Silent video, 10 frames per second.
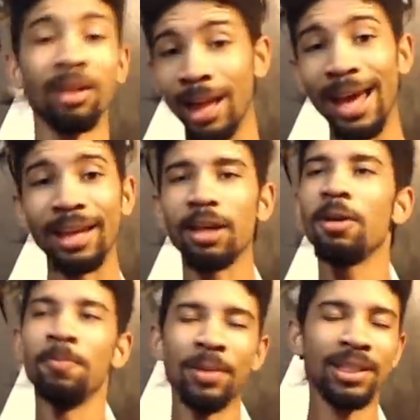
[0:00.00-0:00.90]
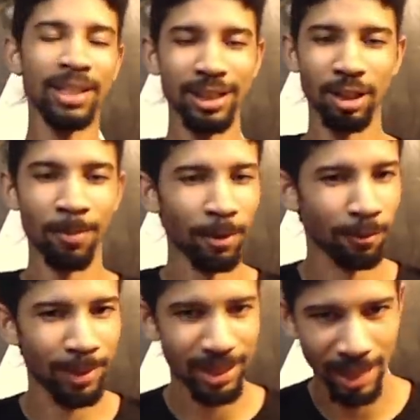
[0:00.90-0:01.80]
like BTS coming
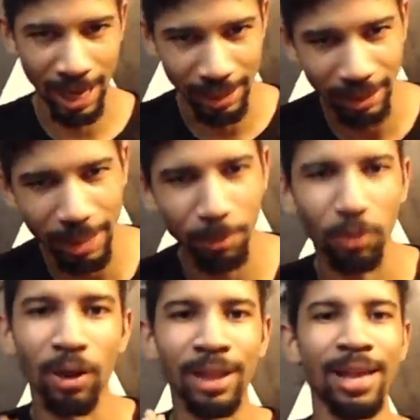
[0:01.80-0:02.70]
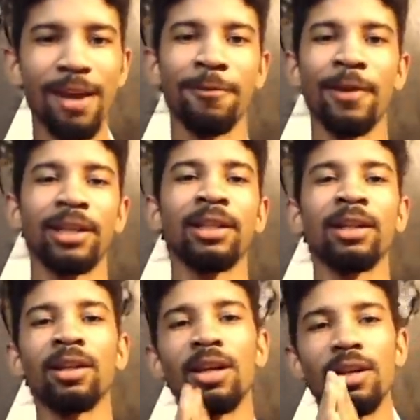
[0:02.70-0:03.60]
from a tiny label and that
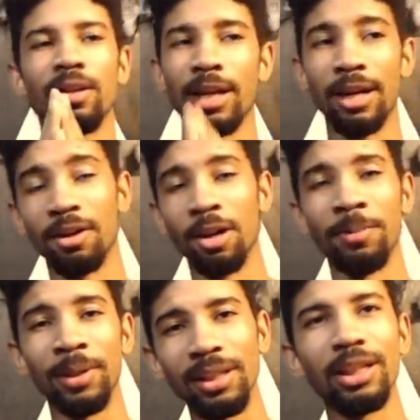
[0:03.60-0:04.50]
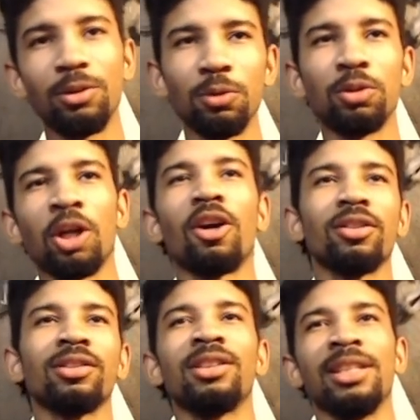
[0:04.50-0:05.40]
affecting their ability to chart,